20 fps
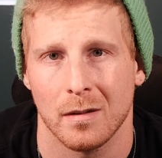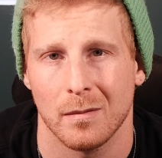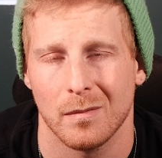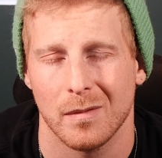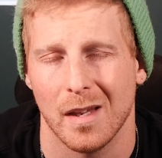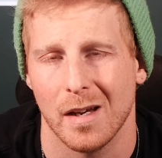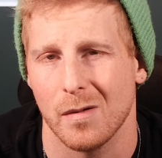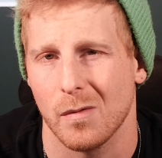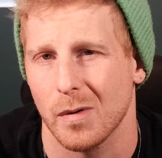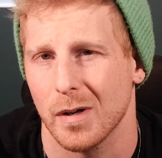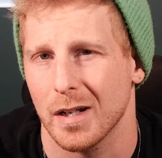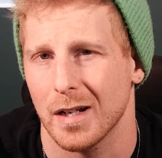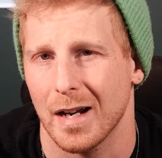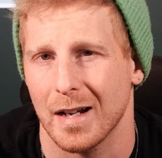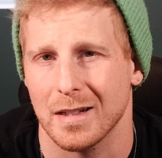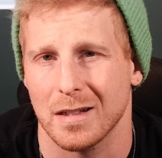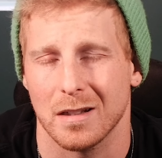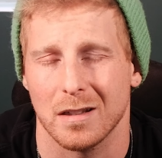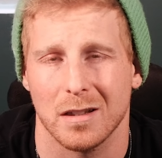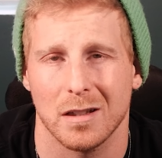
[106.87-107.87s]
That way, it
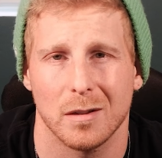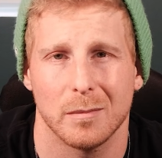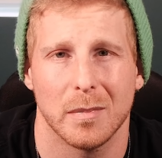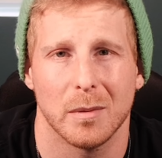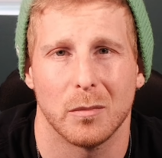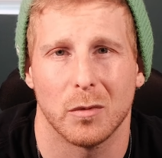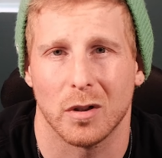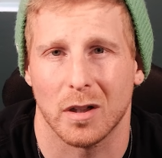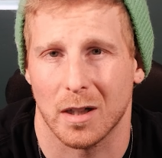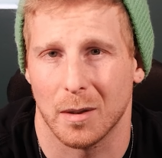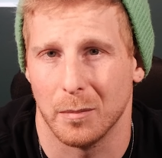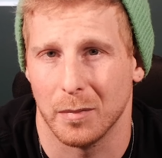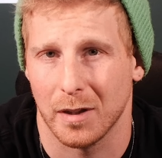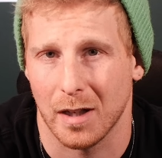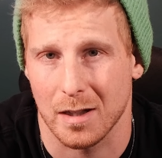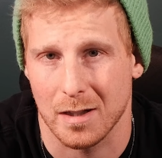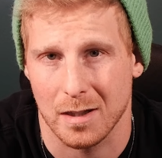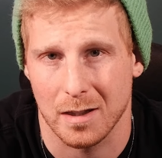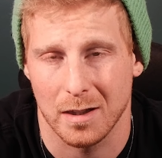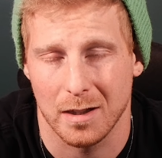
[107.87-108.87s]
adds a little bit more
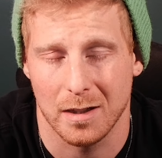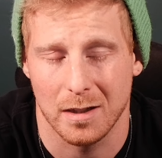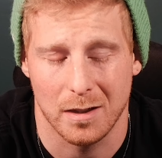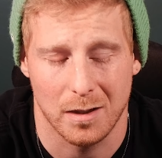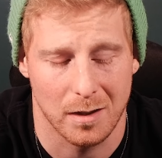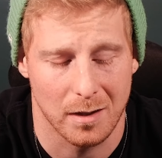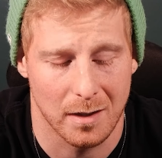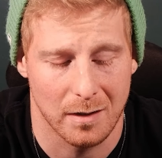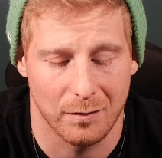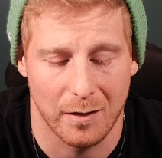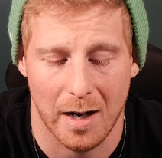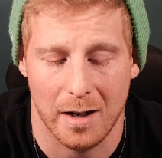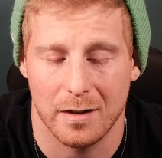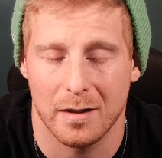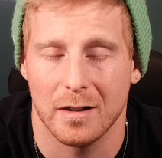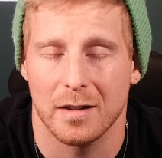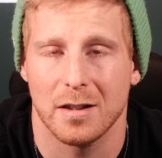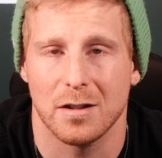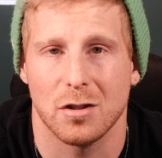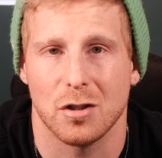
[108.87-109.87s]
complexity
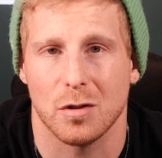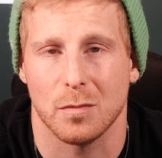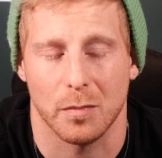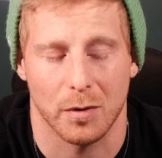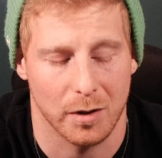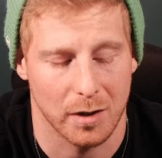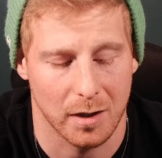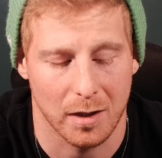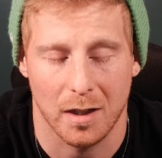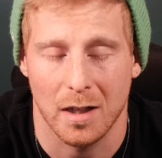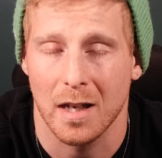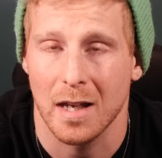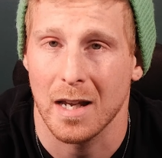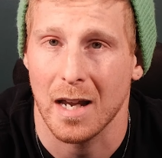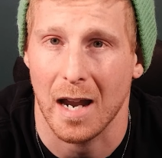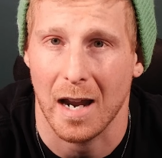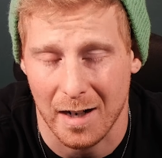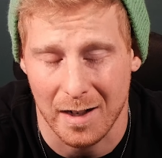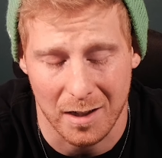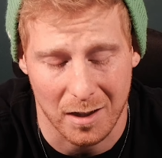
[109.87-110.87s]
rather than just putting
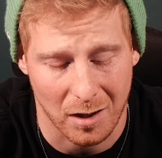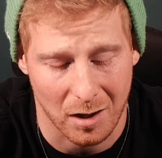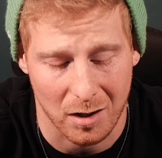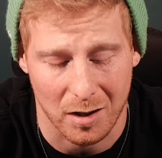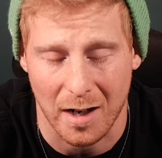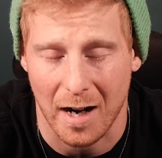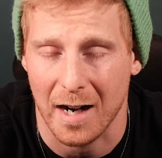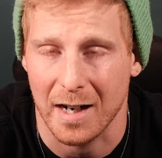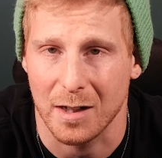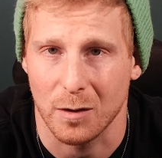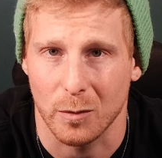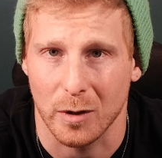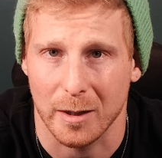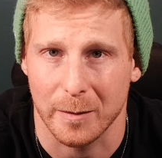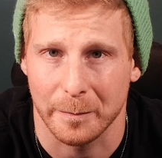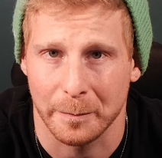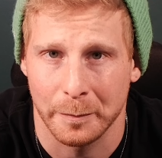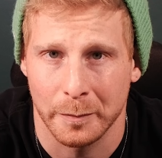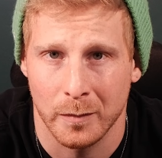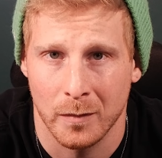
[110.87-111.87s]
any card
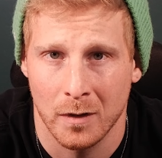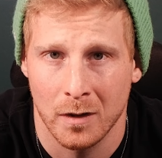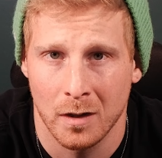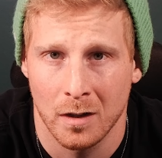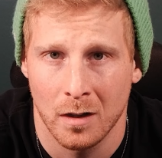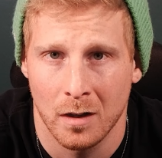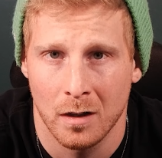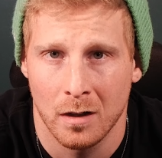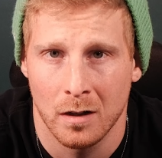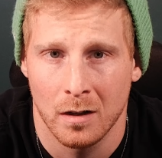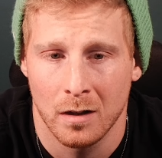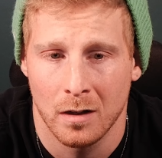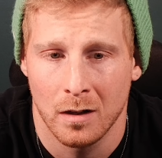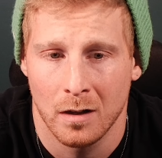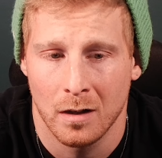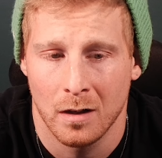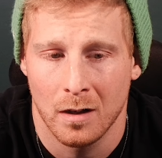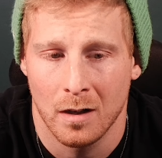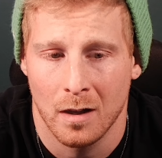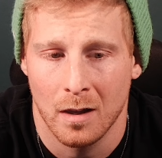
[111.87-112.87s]
anywhere.
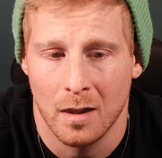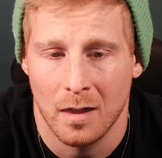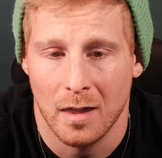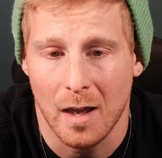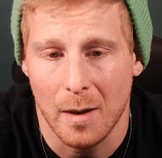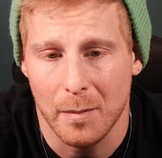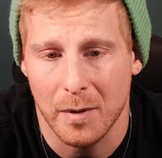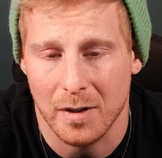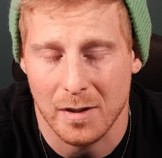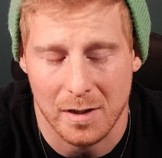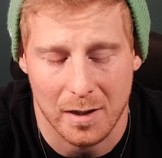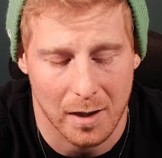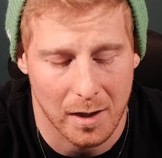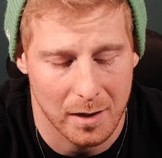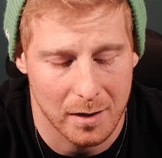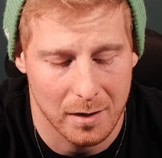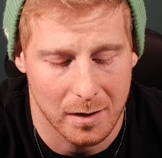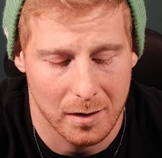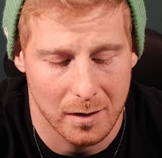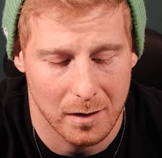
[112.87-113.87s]
That being
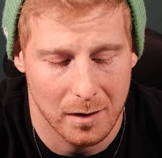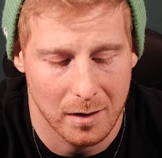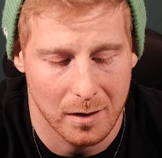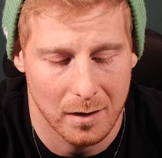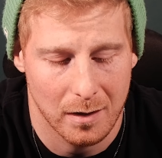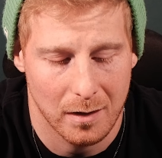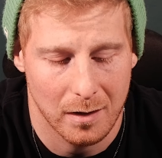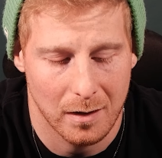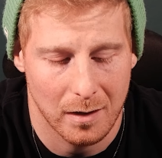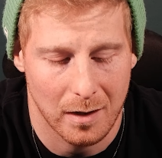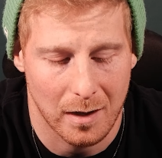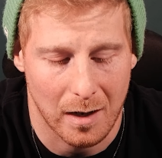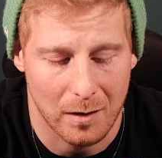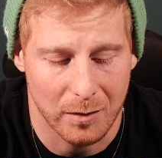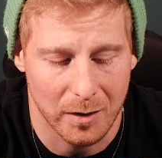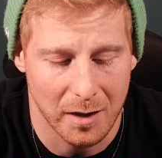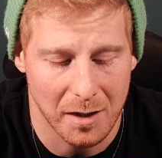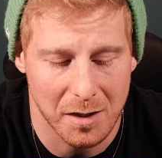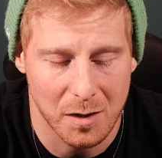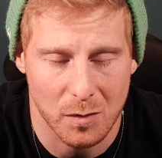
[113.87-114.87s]
said, I
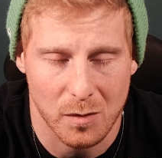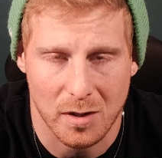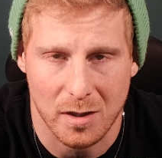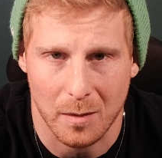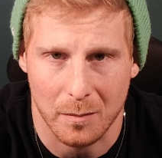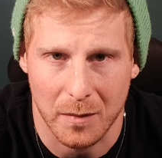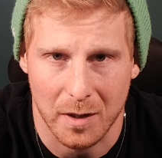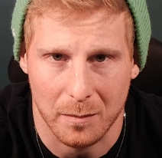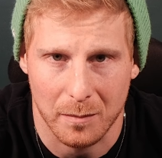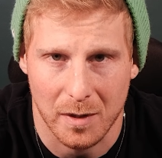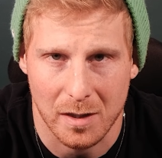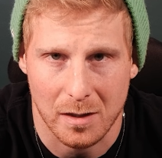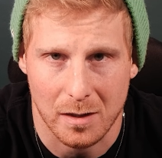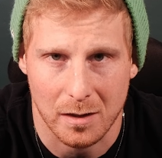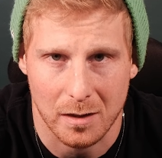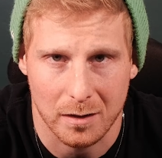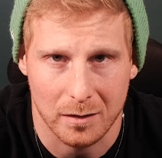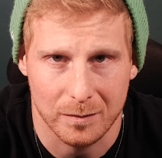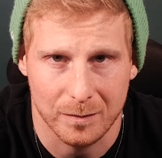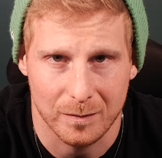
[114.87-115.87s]
realized there was something
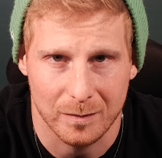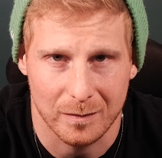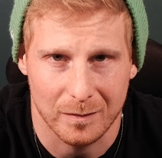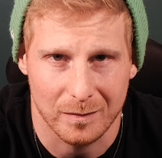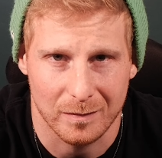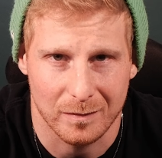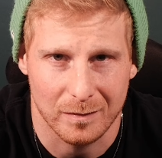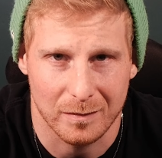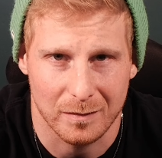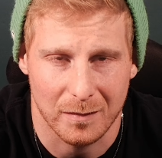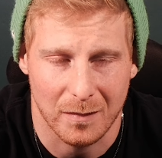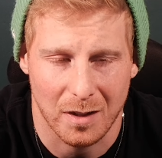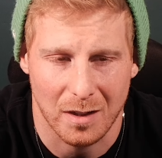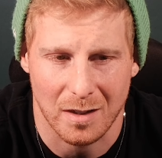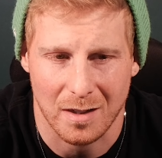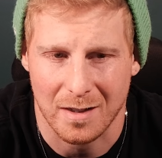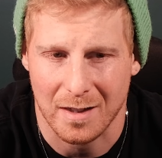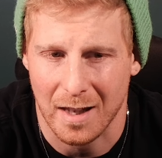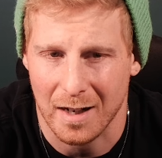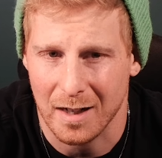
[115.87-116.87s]
missing. The
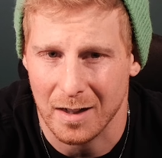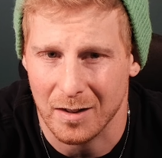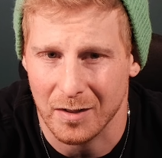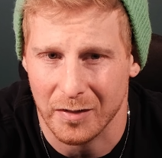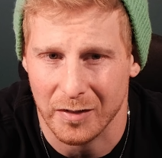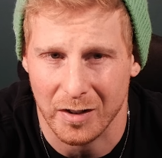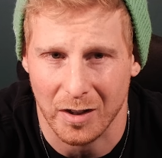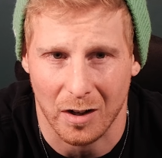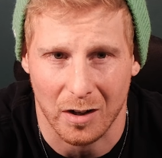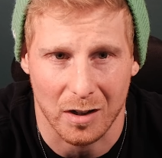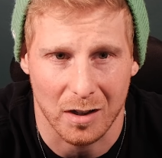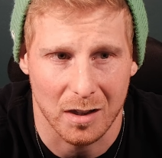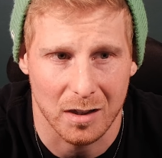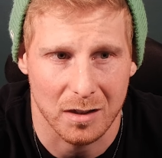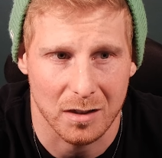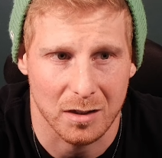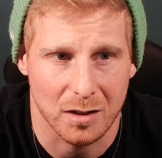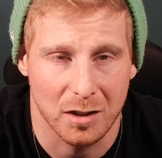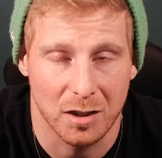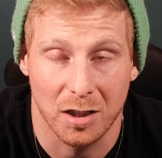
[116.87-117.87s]
aesthetic for the
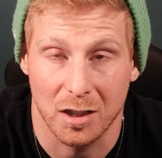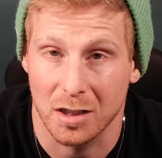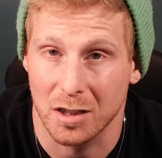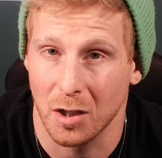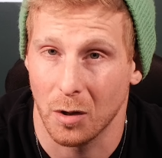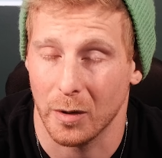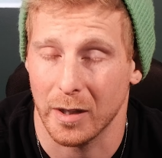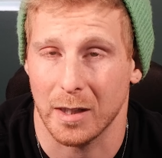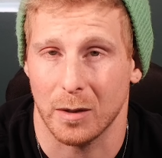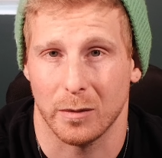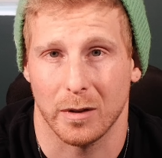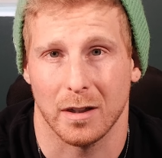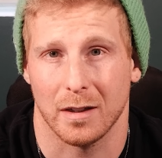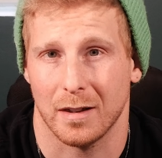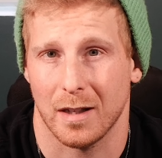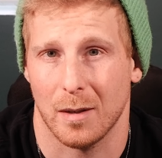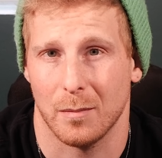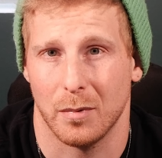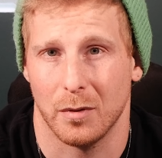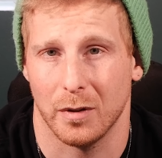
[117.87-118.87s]
art could go anywhere at
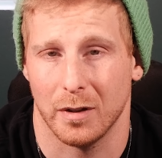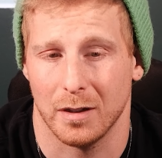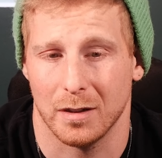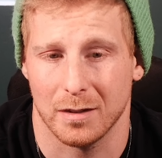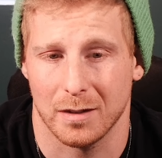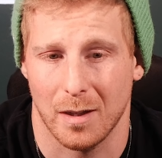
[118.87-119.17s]
that point.